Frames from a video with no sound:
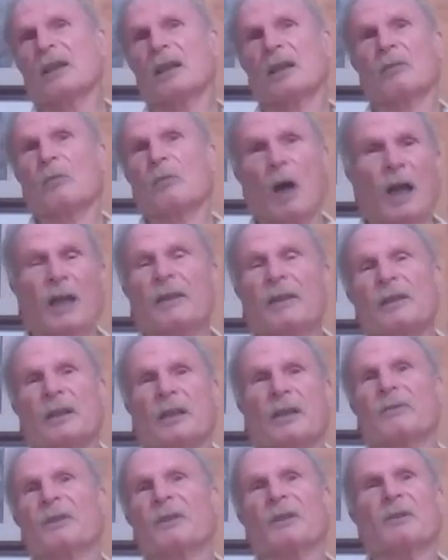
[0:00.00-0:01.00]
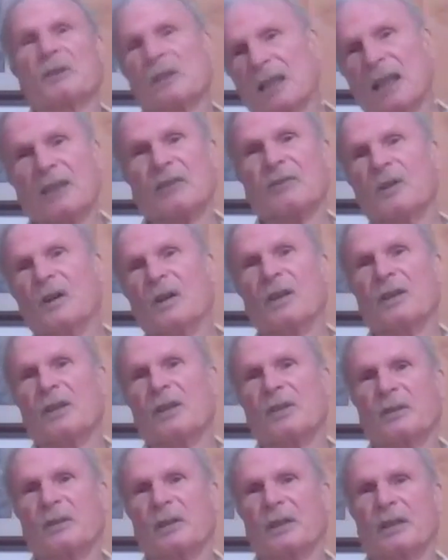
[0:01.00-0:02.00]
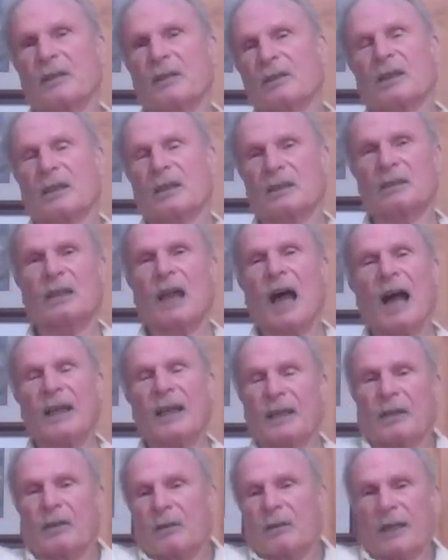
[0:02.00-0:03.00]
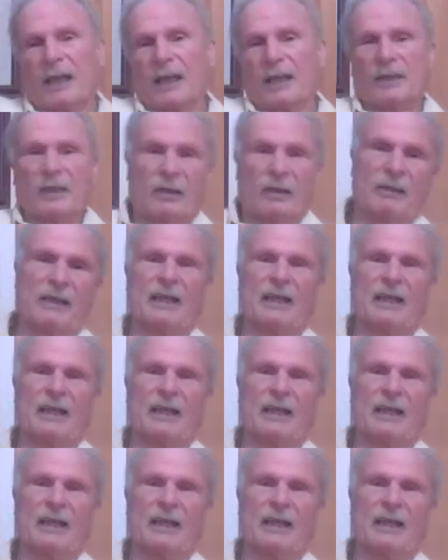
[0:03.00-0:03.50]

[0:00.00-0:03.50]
one, if there was less forestry logging going on,